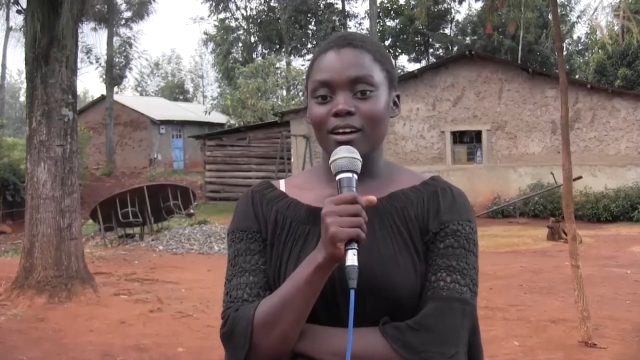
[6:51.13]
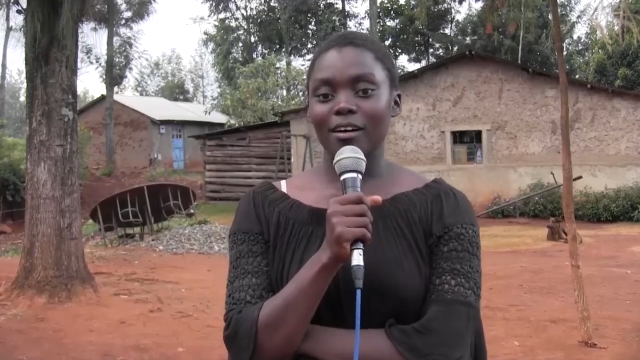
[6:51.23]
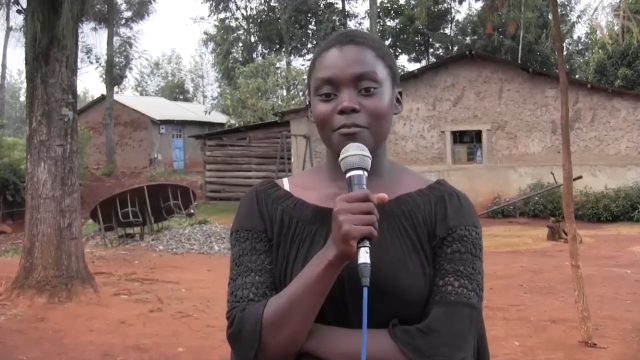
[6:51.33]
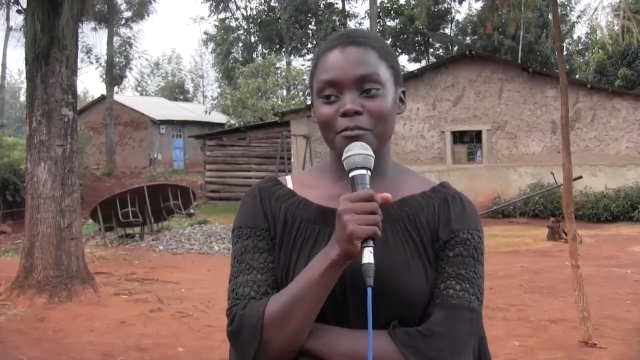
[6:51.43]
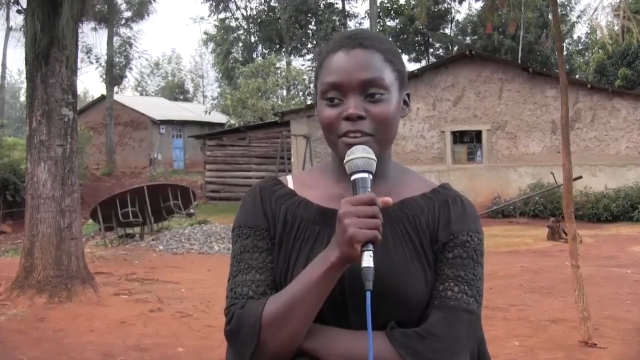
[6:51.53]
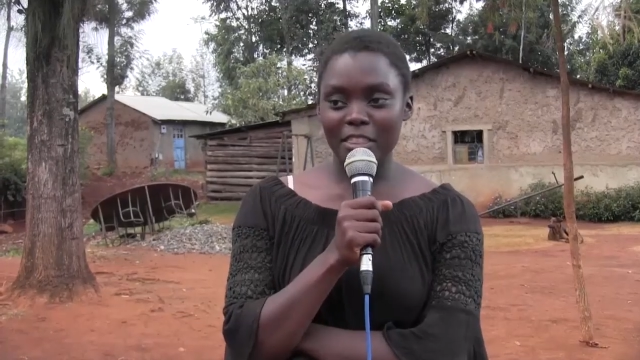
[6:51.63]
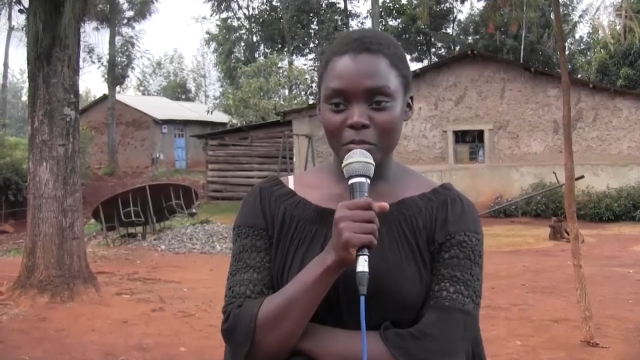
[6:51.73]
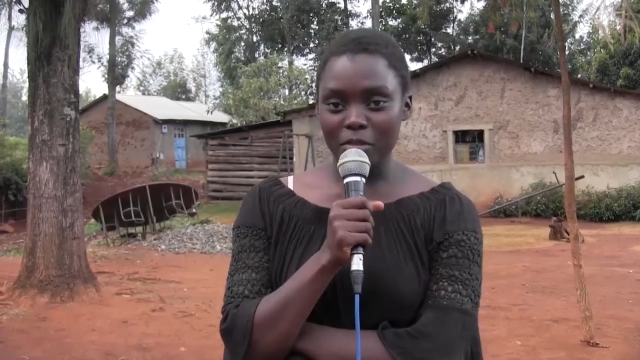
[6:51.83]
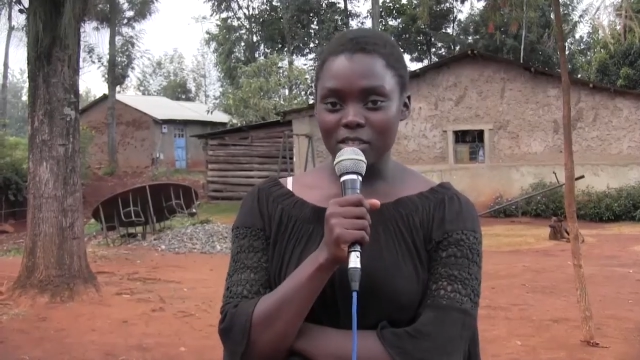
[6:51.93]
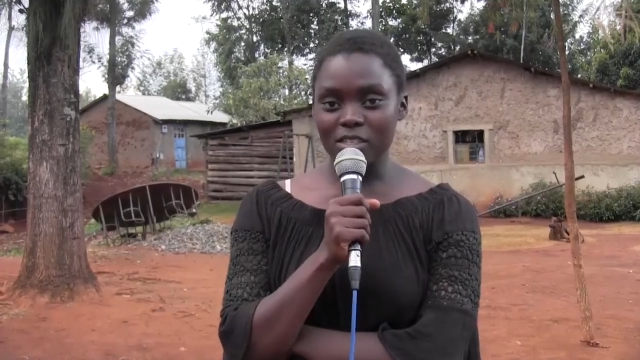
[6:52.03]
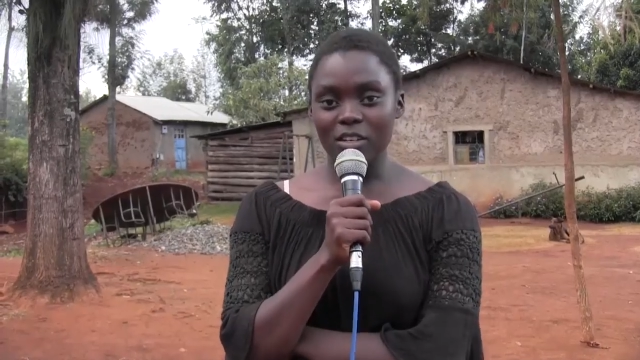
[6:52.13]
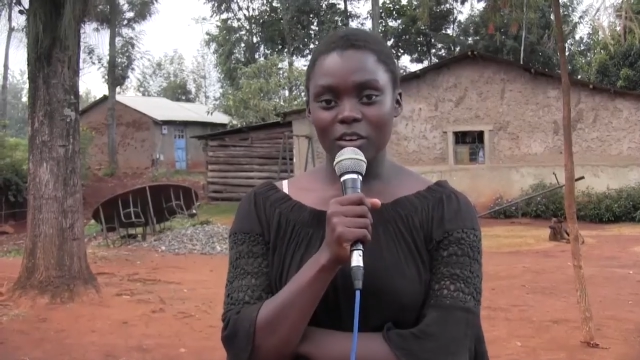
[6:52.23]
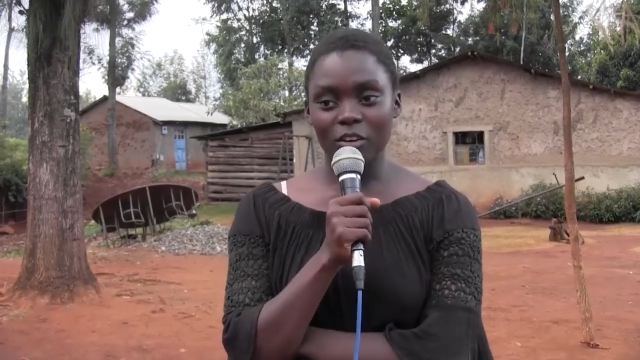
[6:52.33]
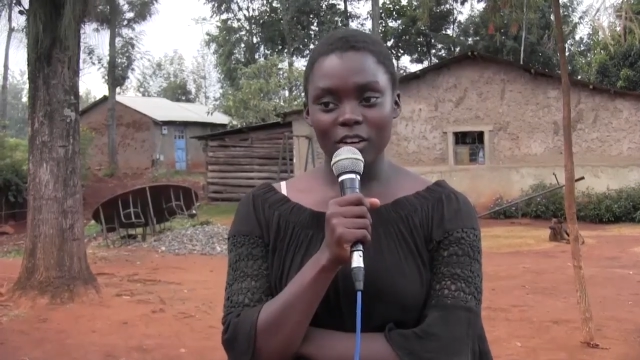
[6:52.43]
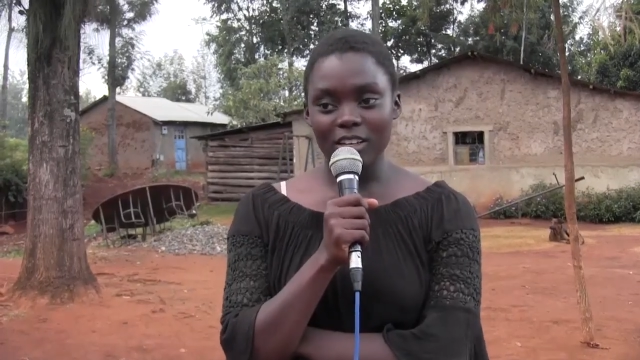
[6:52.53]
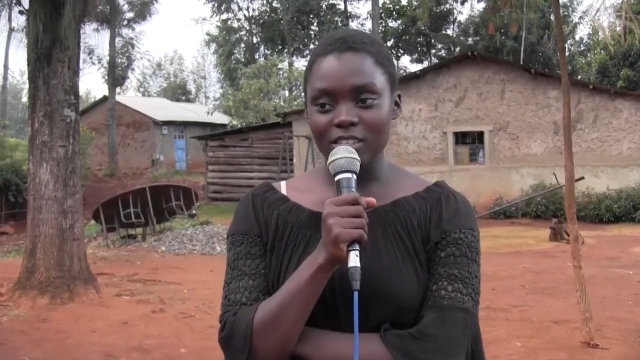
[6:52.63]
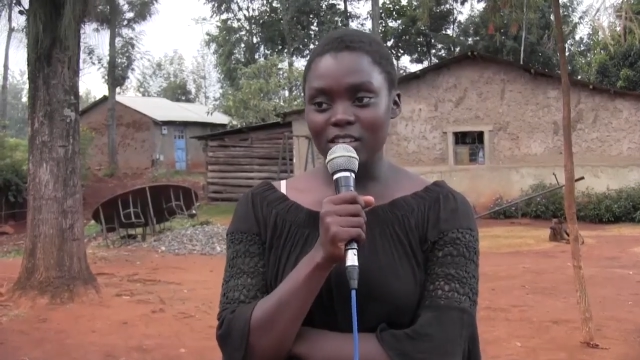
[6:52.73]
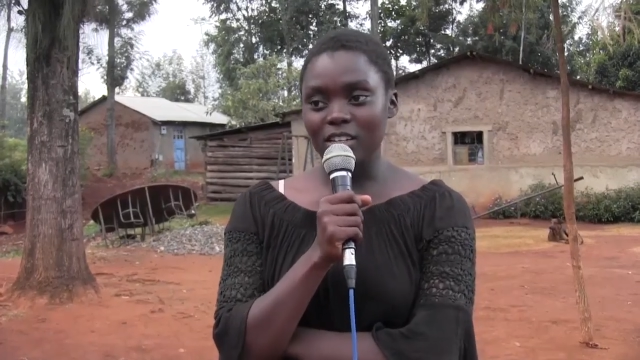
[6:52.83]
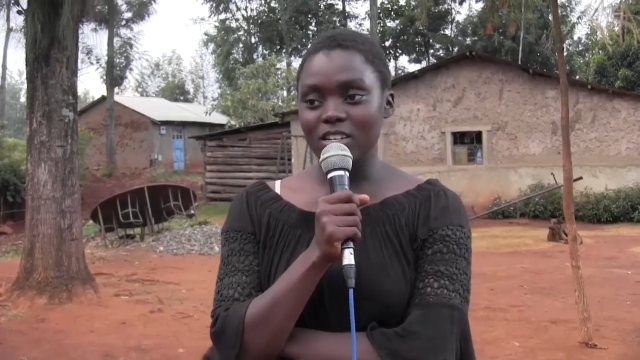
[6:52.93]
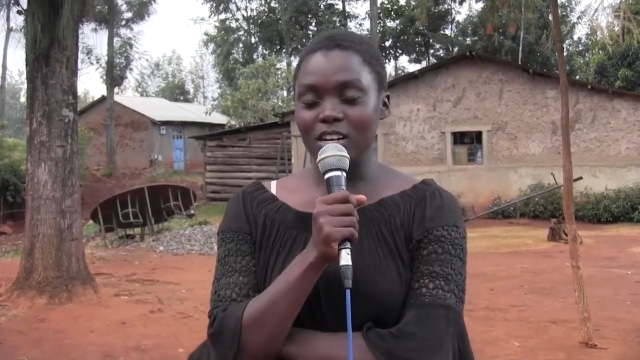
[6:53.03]
I'm Faith Misiko. I
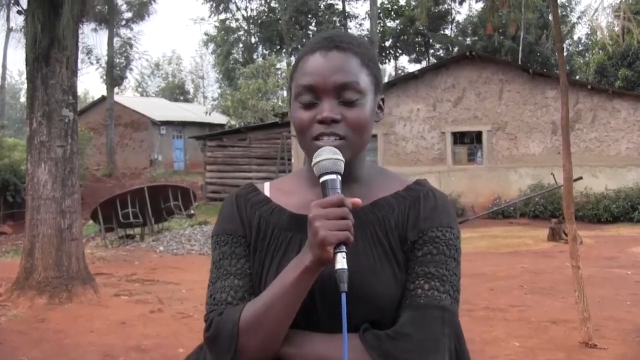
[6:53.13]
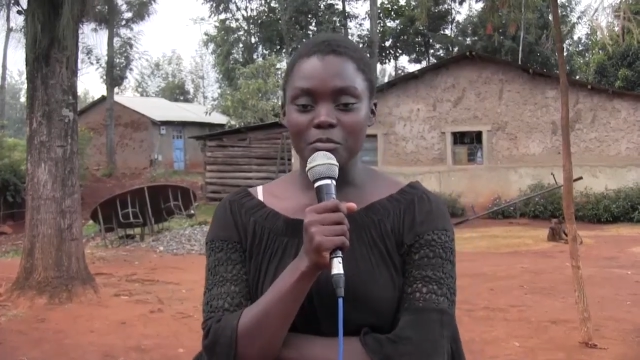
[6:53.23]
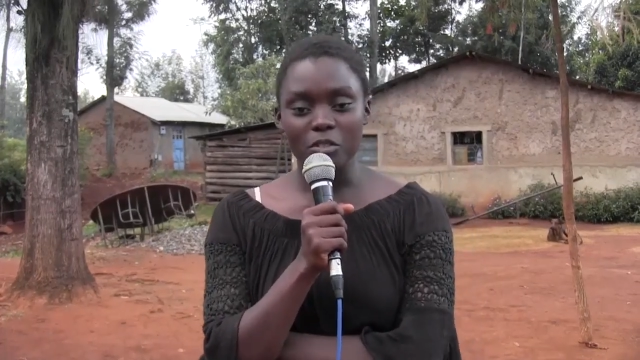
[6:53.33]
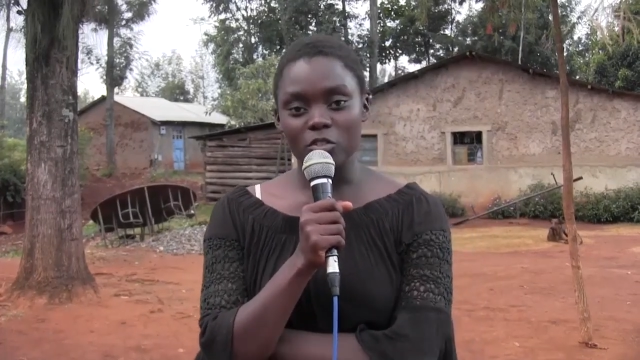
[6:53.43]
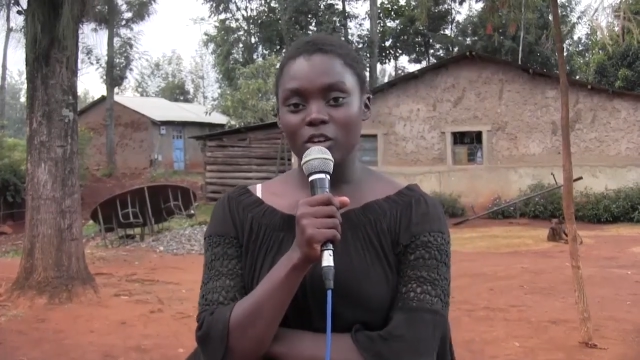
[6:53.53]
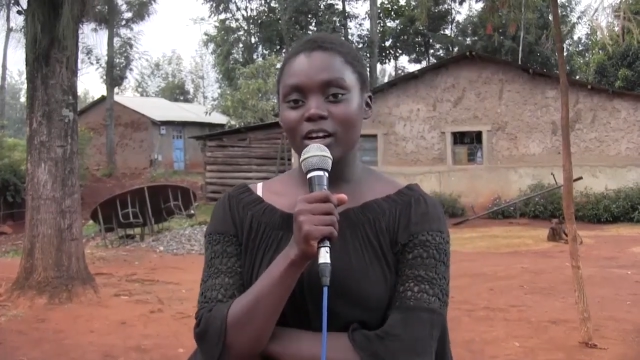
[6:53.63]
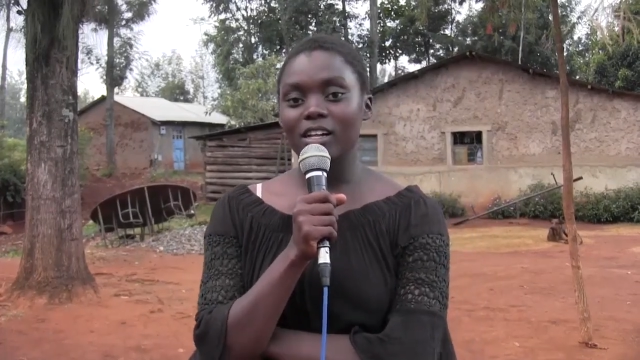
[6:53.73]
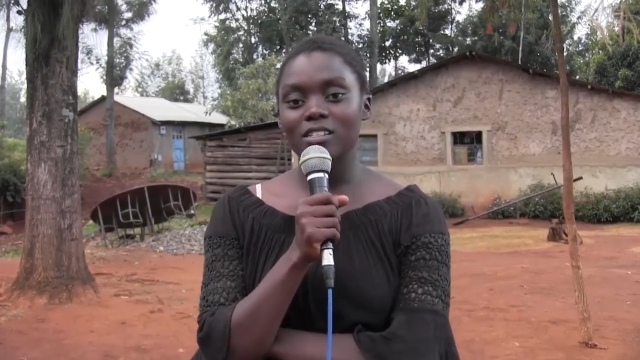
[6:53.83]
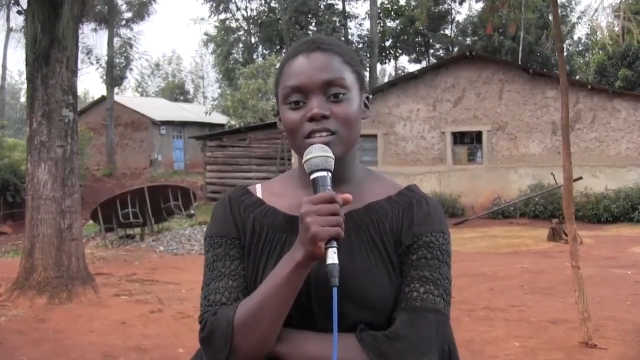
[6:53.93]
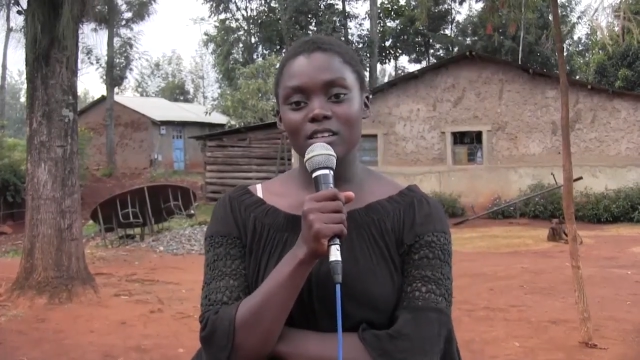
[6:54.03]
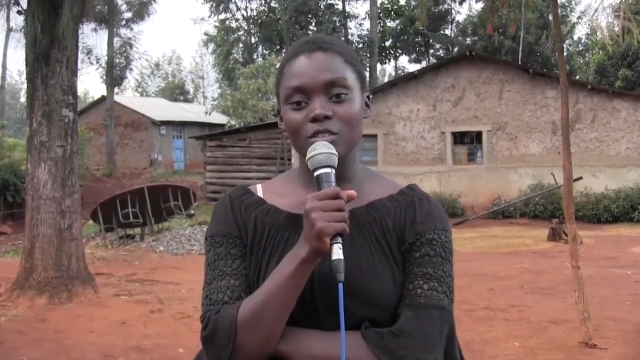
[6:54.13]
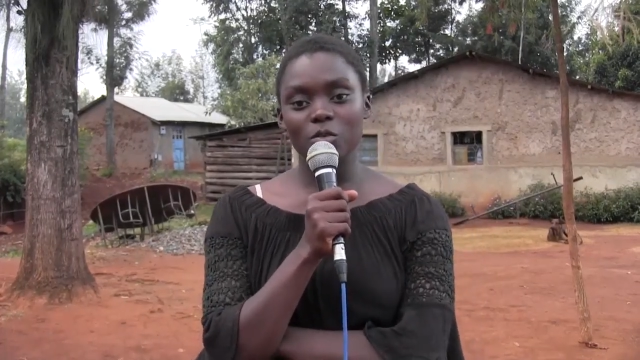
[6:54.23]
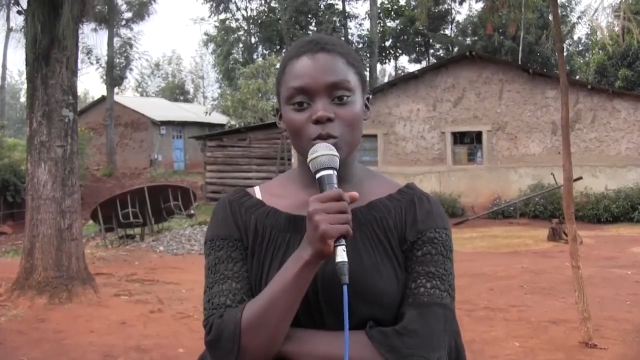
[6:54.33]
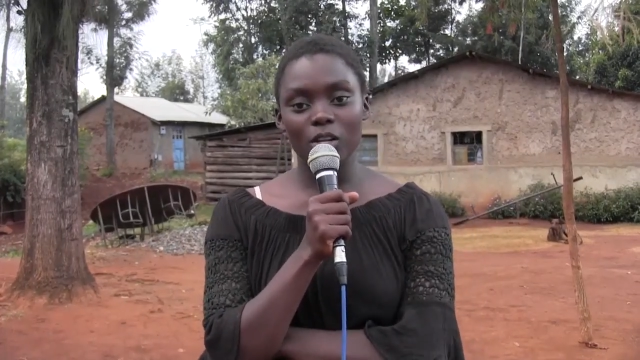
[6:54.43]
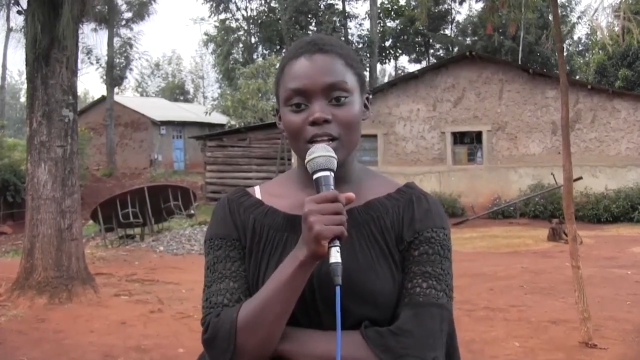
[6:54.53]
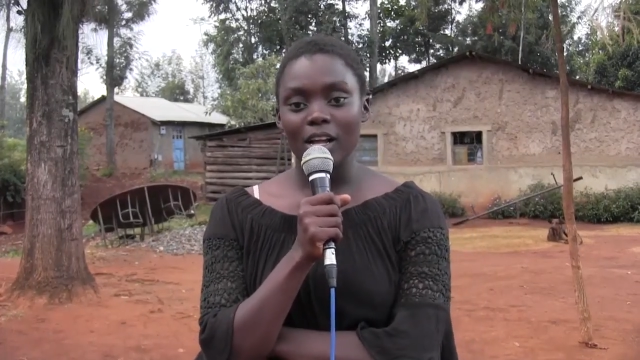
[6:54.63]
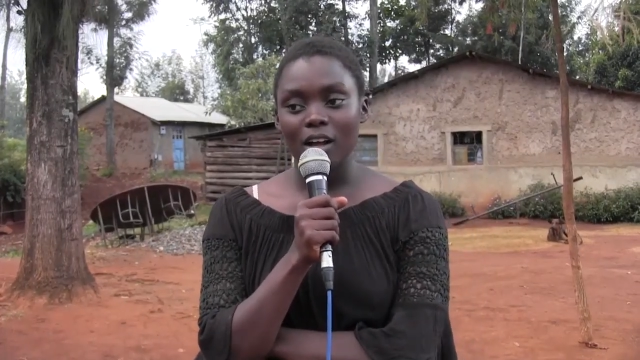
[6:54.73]
study at Mitua Girls High School.